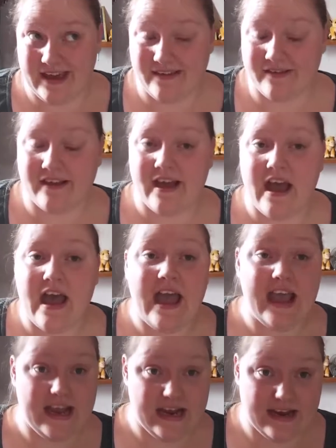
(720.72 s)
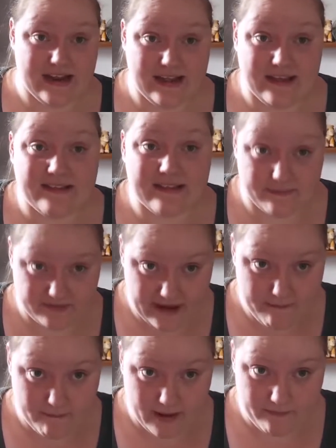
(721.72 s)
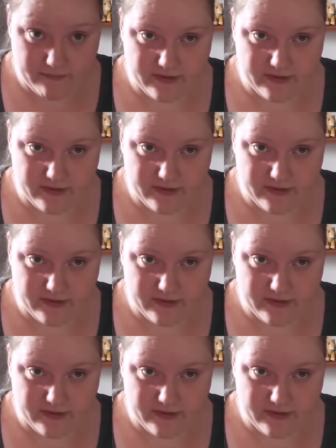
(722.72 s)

years in September.